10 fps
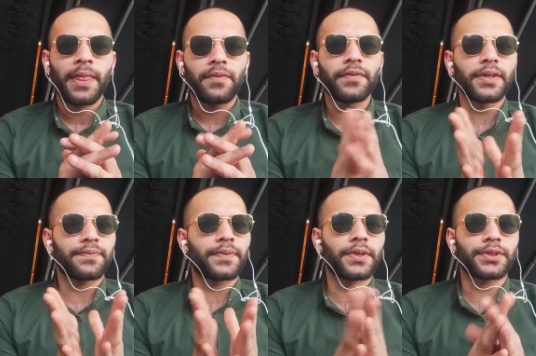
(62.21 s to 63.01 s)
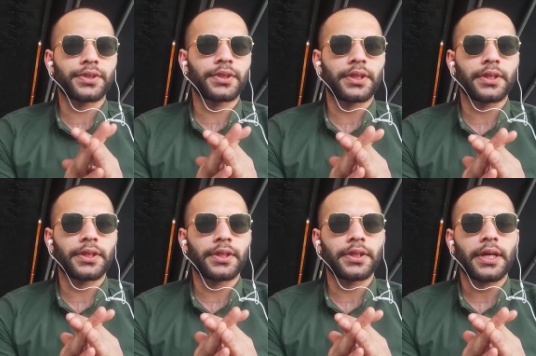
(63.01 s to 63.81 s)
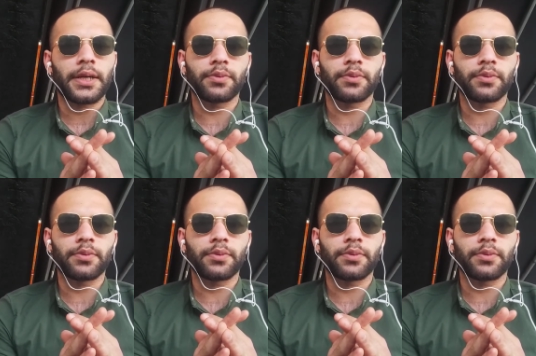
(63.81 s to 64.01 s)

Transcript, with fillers: Well, first I